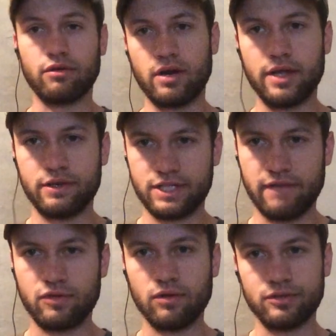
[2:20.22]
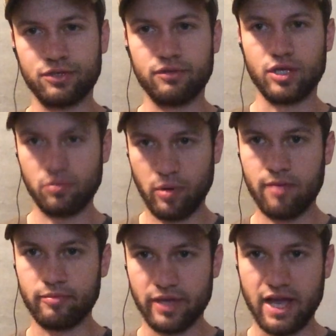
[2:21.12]
or others have told you that you
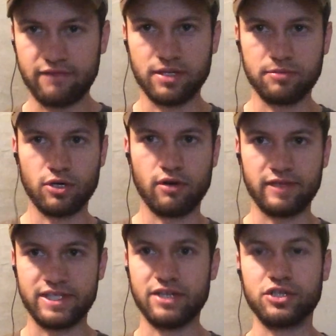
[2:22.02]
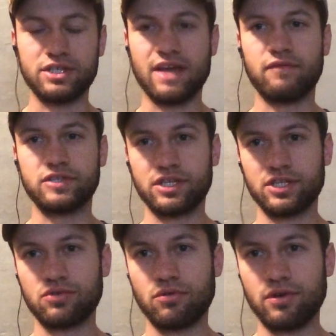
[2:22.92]
probably have some sort of attention deficit
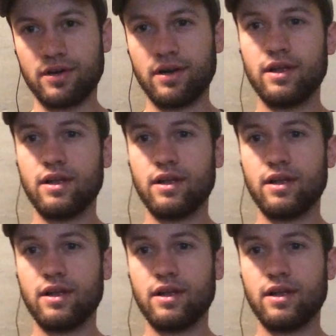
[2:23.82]
disorder.